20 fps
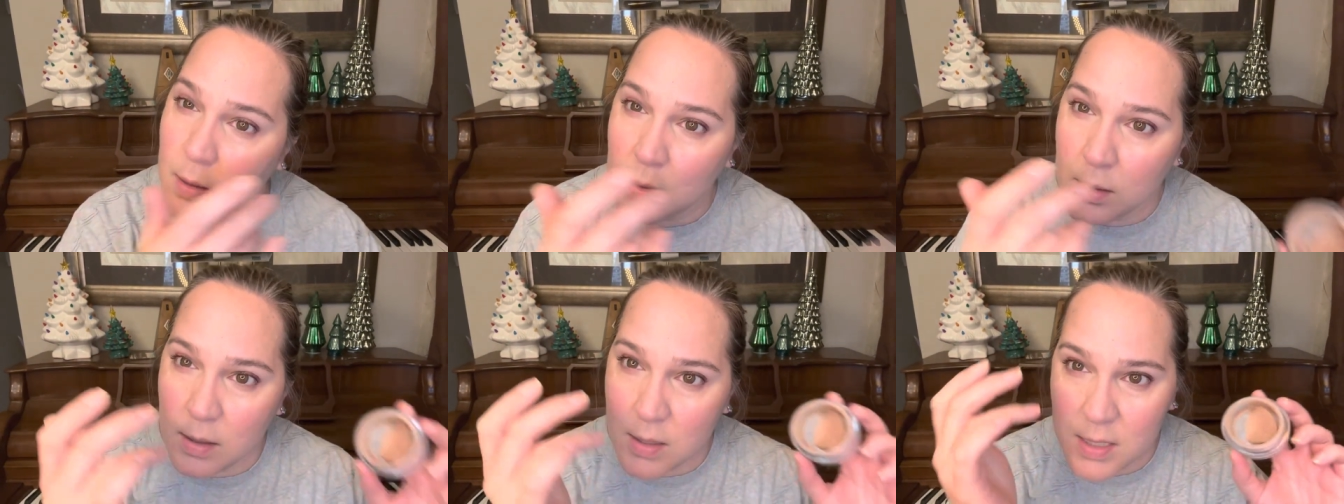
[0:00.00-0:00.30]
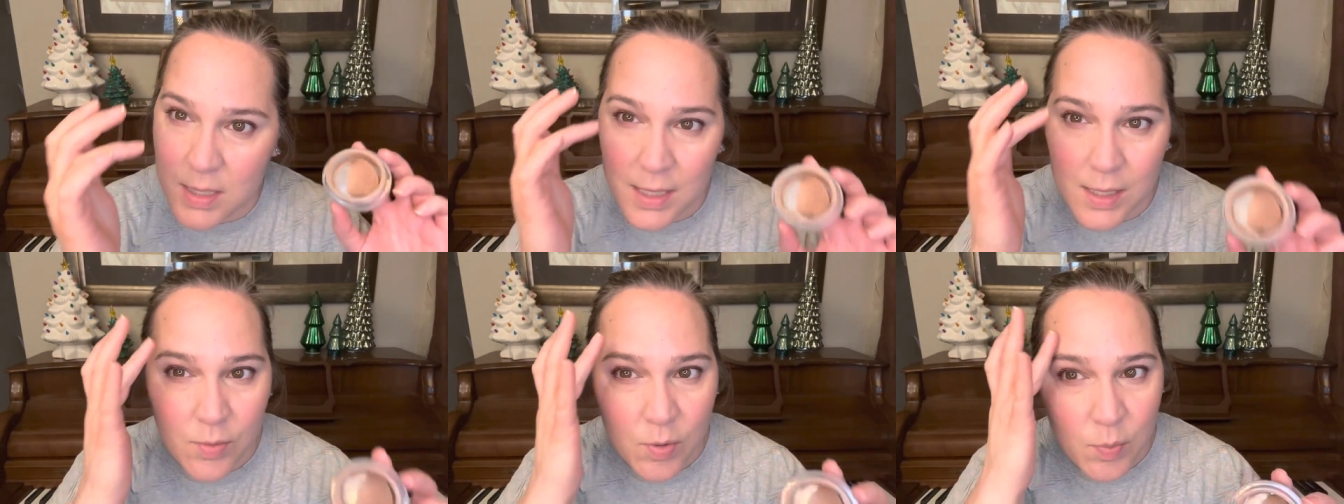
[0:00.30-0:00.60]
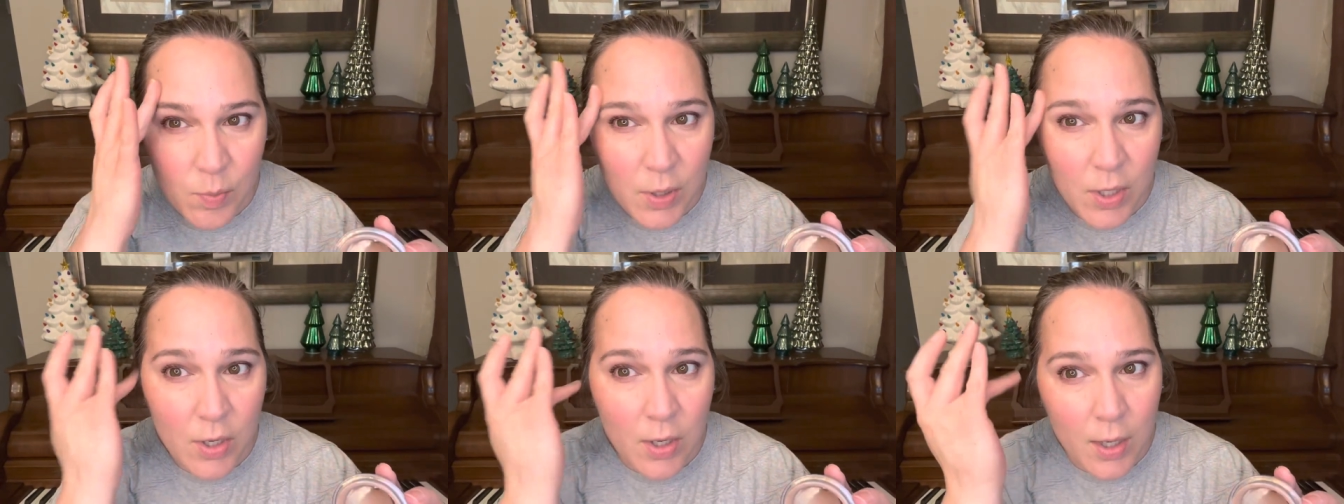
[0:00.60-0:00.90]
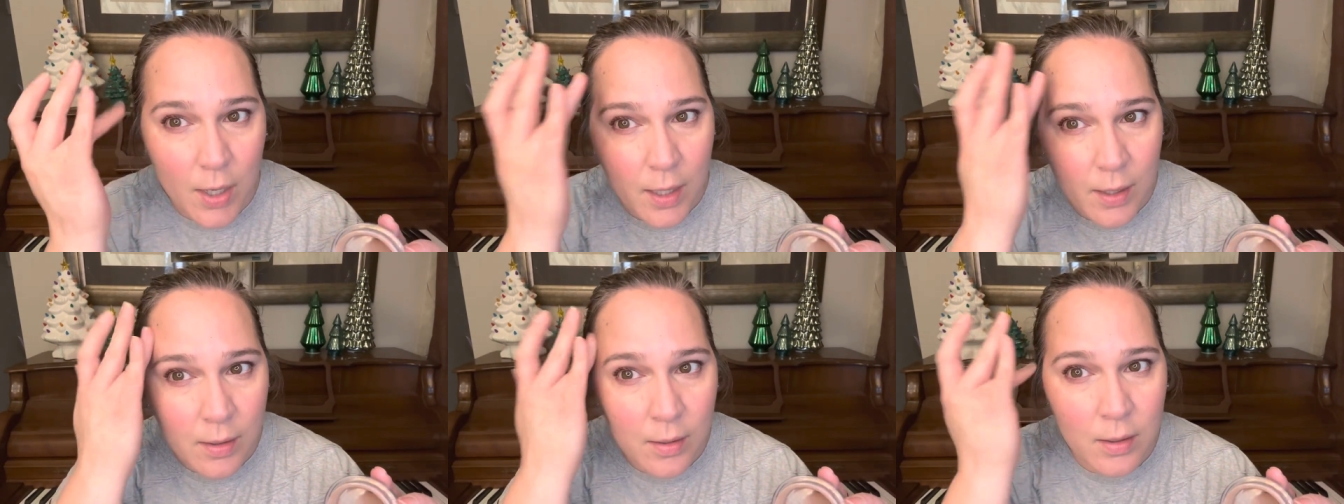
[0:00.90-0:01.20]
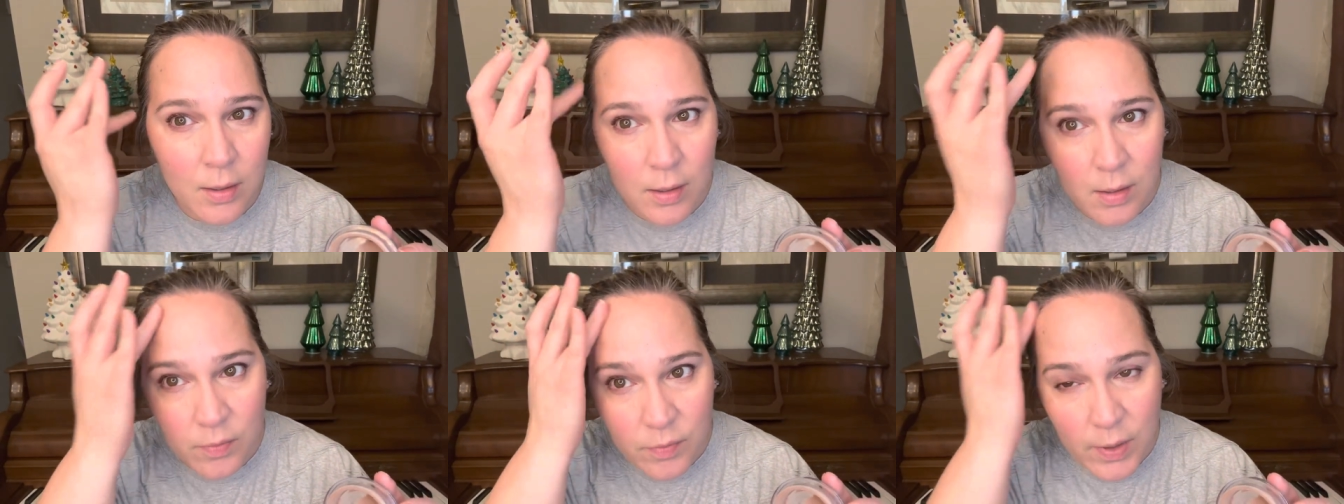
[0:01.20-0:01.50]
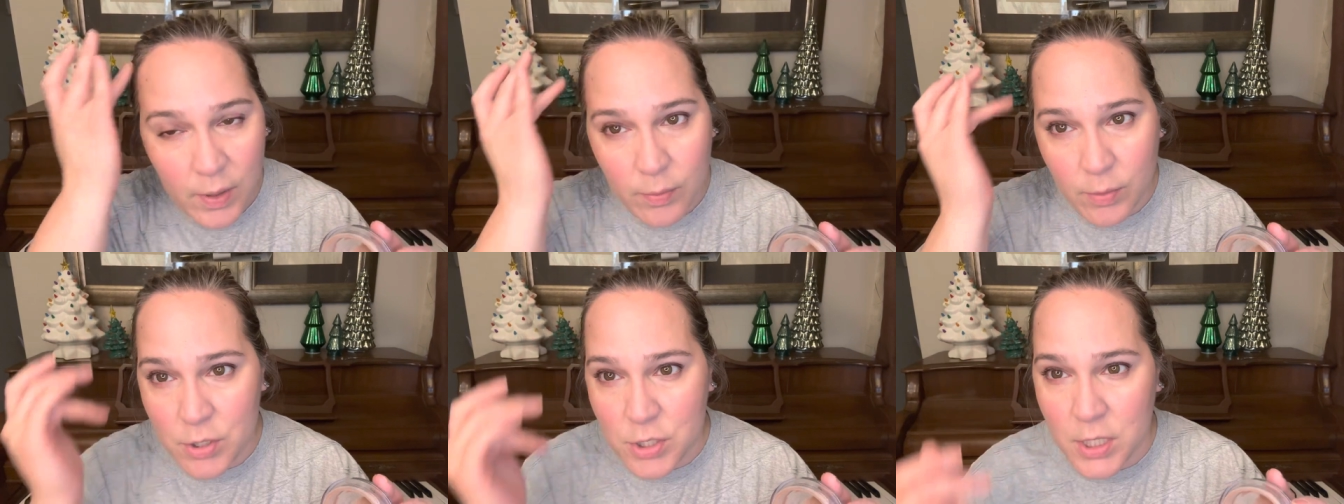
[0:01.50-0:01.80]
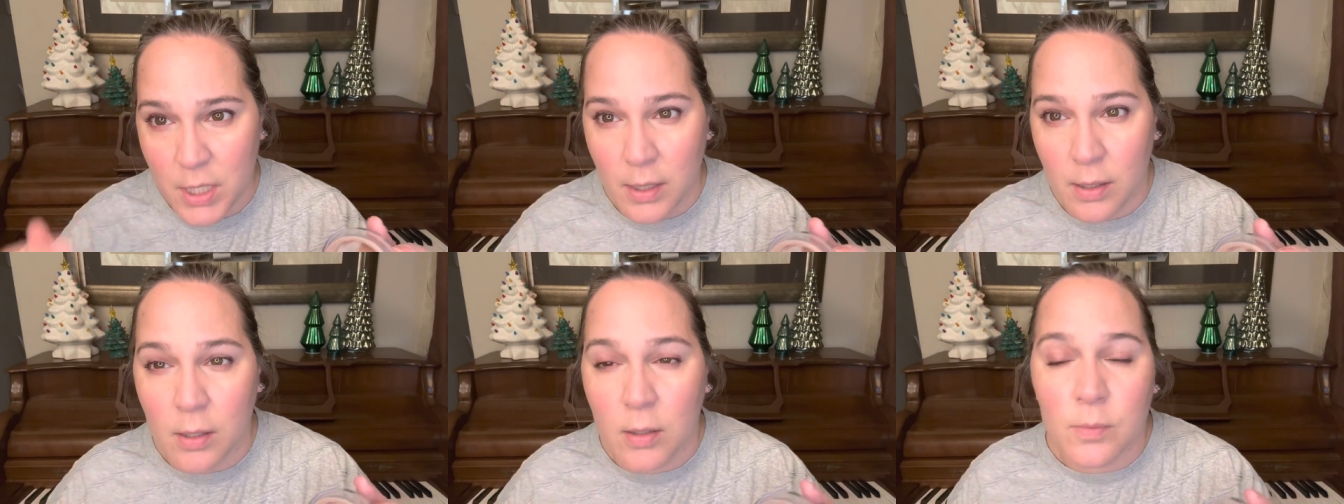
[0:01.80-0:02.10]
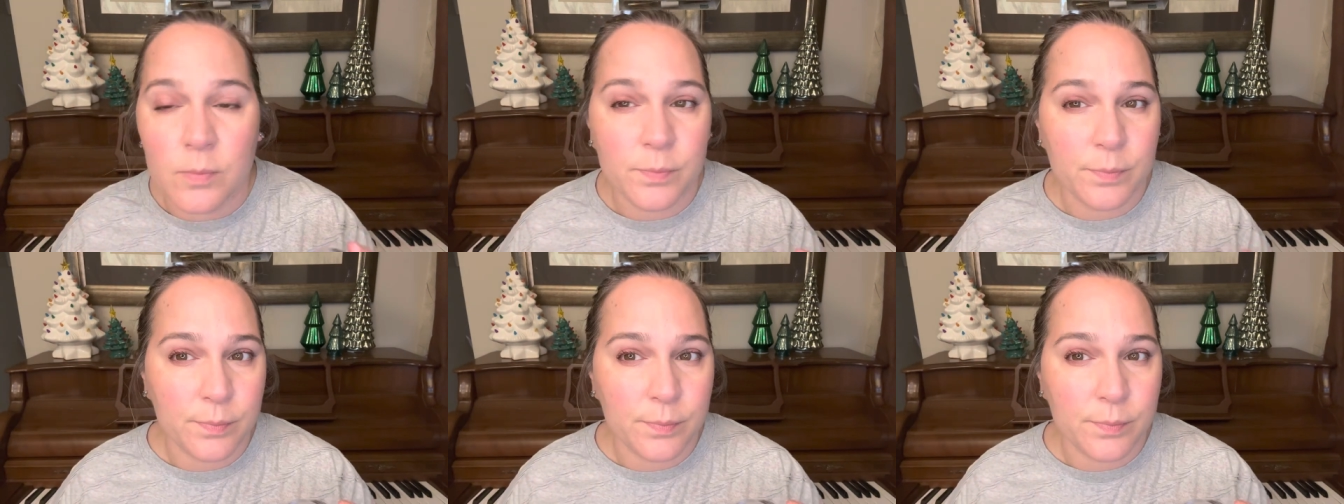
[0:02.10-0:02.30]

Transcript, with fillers: This thing would be gone if I were JLo.